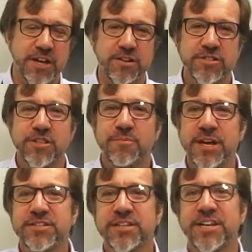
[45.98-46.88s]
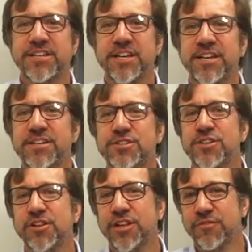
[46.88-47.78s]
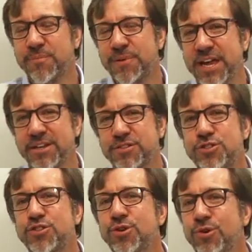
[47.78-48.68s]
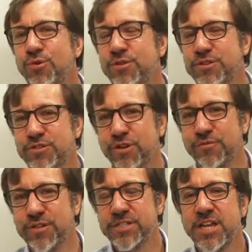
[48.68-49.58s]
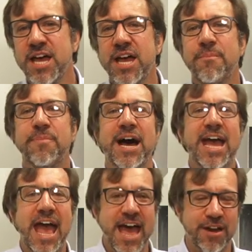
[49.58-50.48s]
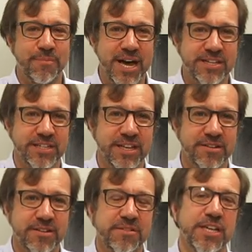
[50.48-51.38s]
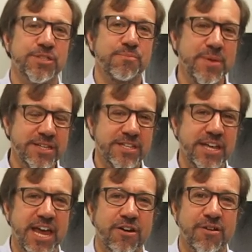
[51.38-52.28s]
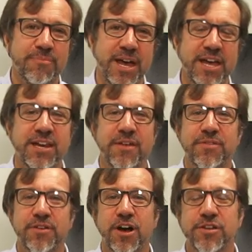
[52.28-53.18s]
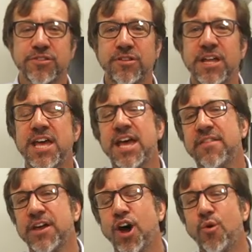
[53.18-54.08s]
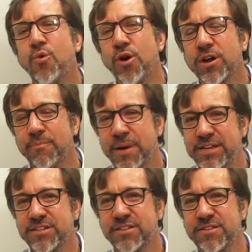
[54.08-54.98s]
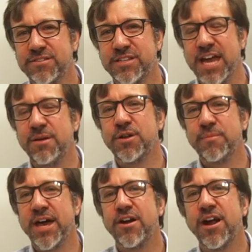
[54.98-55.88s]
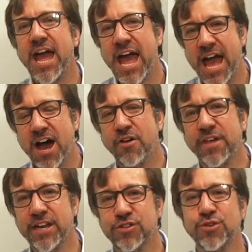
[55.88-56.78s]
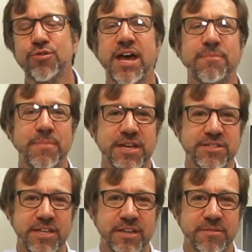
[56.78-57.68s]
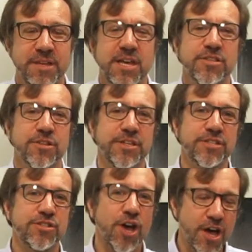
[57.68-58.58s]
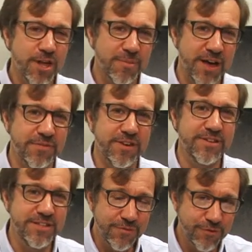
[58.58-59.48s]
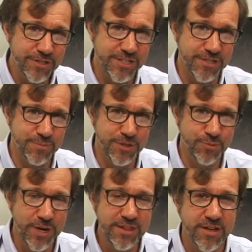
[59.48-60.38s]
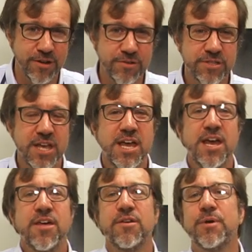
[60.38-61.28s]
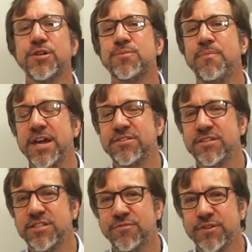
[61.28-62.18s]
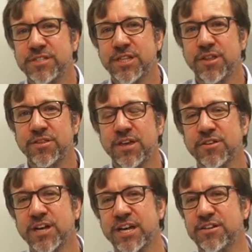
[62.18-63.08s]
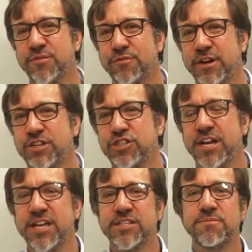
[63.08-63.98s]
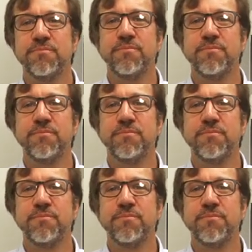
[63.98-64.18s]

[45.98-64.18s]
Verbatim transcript: years, and the basic idea is to deliver paint to the surface by atomizing it. It's mixing air and paint at the nozzle. They all work basically the same no matter how they do that mixing. So let's talk about the differences between those, the most basic difference and the thing that kind of differentiates